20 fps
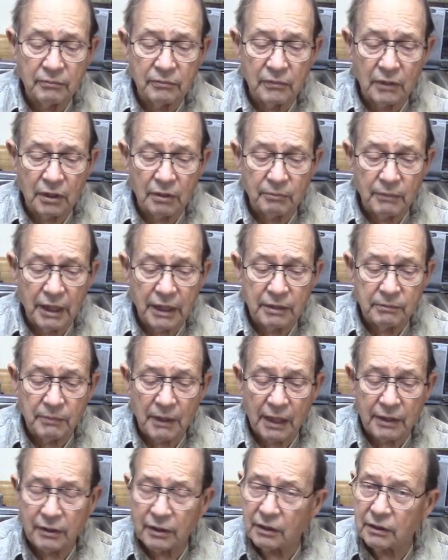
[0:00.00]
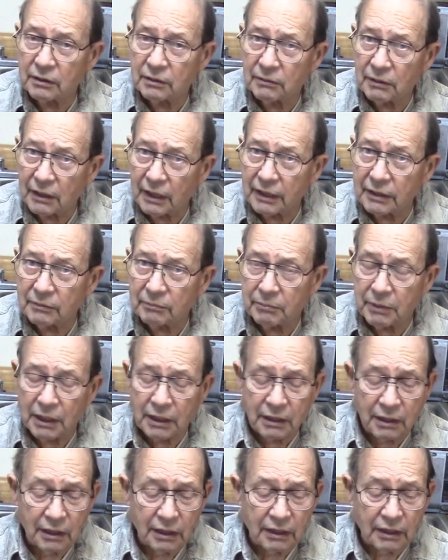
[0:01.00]
made by the late
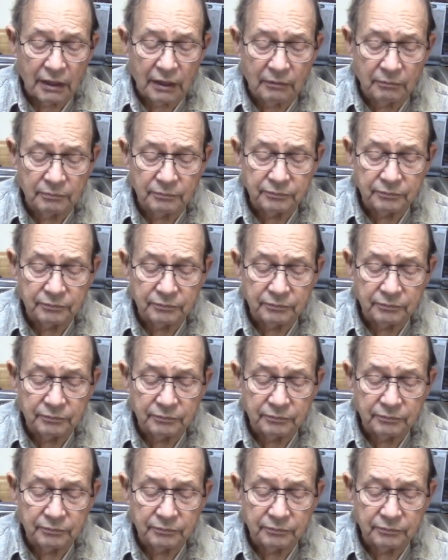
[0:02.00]
Ben Lee.